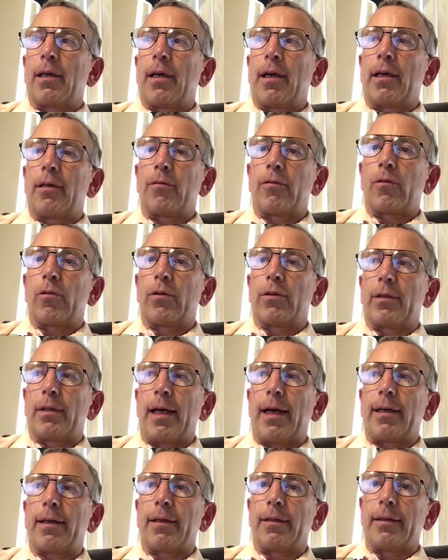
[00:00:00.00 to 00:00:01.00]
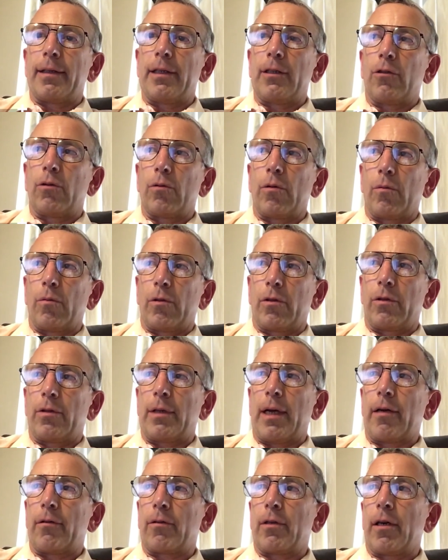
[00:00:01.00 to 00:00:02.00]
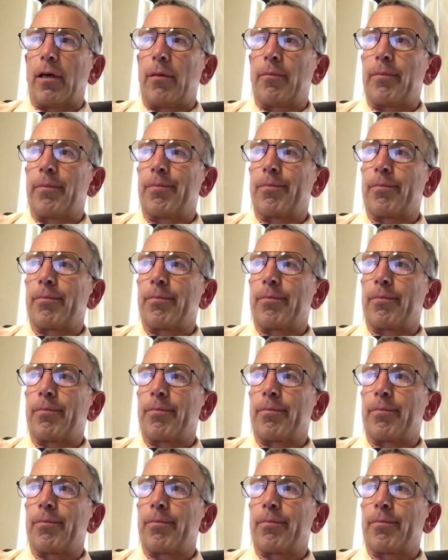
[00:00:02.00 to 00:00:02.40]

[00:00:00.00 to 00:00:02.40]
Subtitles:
And of course that can lead to a worse outcome.